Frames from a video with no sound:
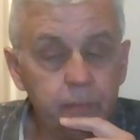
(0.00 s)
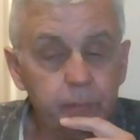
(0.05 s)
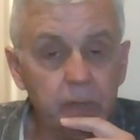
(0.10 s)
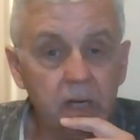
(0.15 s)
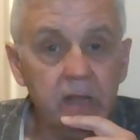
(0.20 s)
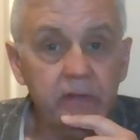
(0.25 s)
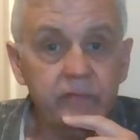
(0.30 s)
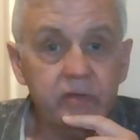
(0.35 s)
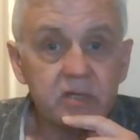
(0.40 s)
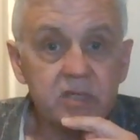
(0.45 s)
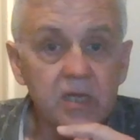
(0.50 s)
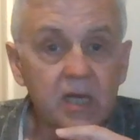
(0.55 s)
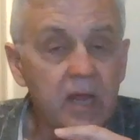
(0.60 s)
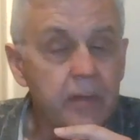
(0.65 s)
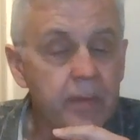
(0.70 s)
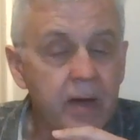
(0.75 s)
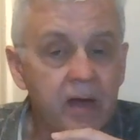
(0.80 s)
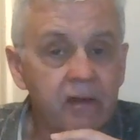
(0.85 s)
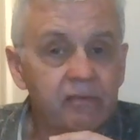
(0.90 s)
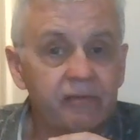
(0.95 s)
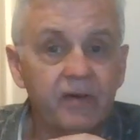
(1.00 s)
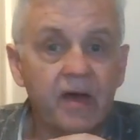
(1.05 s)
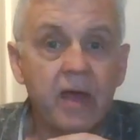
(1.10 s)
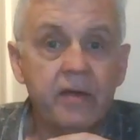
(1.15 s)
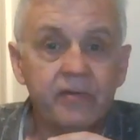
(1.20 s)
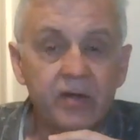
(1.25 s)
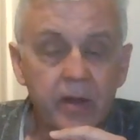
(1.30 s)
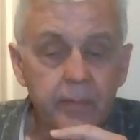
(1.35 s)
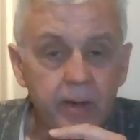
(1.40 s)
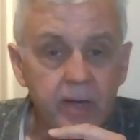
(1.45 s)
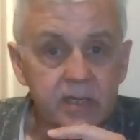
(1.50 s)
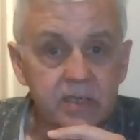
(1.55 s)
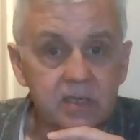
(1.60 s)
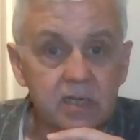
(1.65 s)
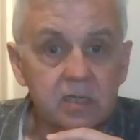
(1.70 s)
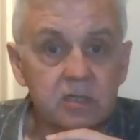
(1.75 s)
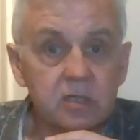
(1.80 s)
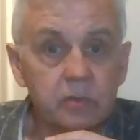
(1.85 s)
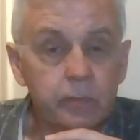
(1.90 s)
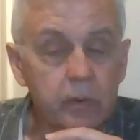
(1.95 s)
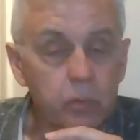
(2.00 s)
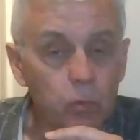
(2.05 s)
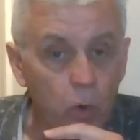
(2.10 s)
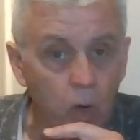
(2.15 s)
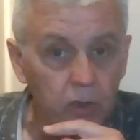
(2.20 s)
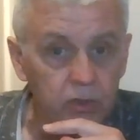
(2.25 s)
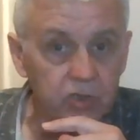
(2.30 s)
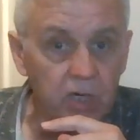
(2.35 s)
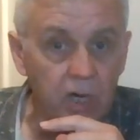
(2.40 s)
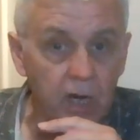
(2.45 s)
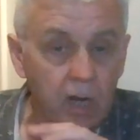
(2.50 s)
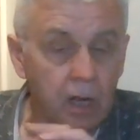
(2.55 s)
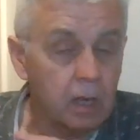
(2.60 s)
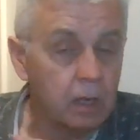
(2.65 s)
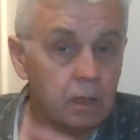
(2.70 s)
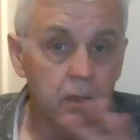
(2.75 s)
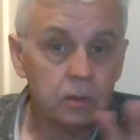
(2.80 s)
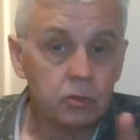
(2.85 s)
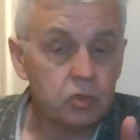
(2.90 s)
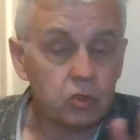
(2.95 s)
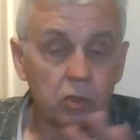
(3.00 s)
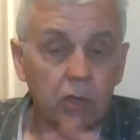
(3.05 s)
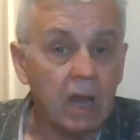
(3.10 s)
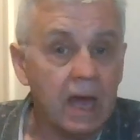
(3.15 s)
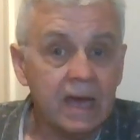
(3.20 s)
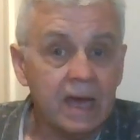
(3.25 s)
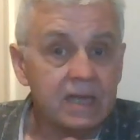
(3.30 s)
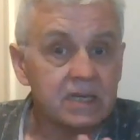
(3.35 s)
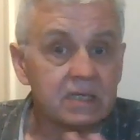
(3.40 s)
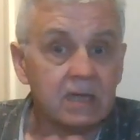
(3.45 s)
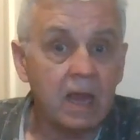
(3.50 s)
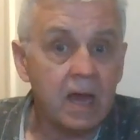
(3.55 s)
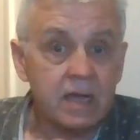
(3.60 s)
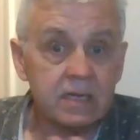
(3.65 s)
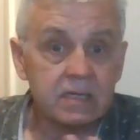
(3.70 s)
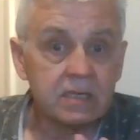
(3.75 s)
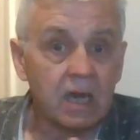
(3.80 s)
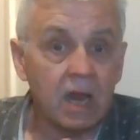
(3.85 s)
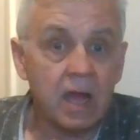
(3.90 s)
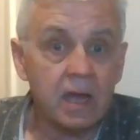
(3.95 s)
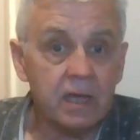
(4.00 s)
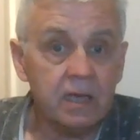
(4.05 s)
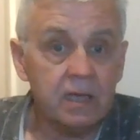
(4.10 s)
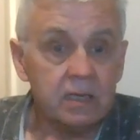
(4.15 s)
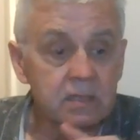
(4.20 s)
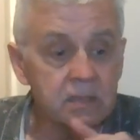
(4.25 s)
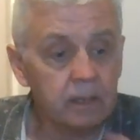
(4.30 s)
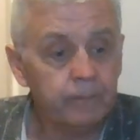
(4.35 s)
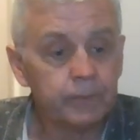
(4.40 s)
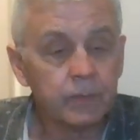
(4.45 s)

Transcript: previous and MI5 and MI6 had been watching. Just lies, lies, lies.